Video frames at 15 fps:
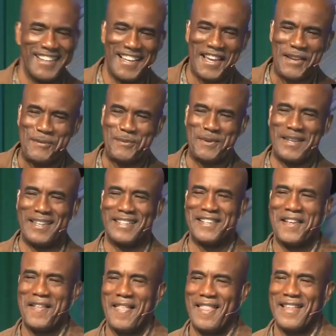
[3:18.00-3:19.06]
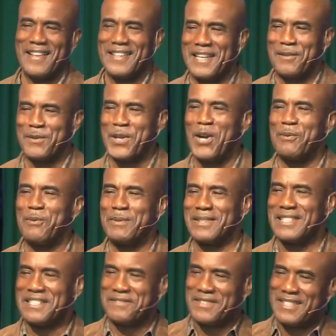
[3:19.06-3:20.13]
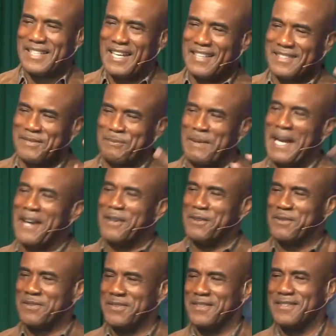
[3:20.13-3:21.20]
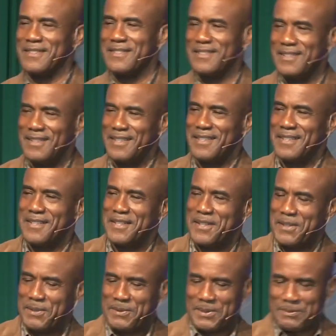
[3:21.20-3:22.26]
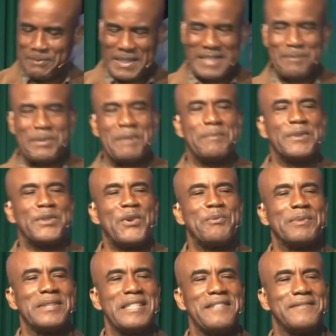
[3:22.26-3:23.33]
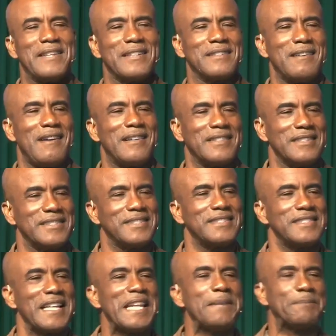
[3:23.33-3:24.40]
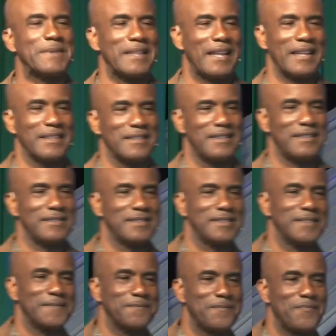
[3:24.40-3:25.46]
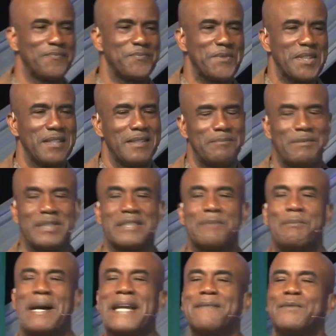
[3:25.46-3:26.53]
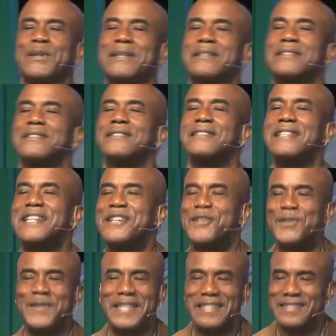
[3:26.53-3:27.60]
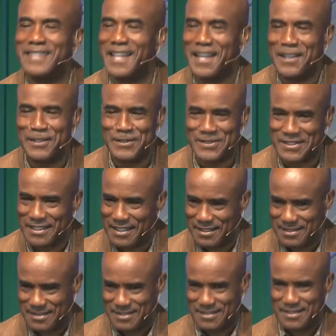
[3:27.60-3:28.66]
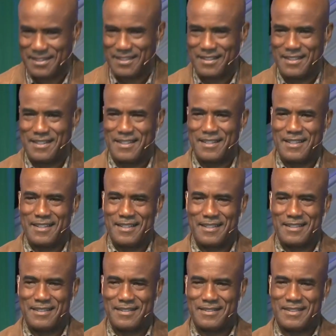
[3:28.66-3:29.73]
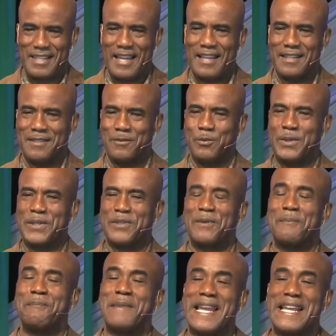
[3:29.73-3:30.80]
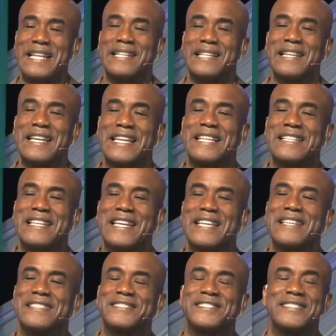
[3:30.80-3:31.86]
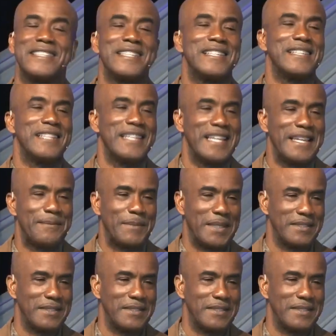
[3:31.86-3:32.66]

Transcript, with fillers: Amen. Yeah, we all believe he got the mouth. But many people don't believe that God is shaped like us. But the Bible clearly tells us that we are made in his image.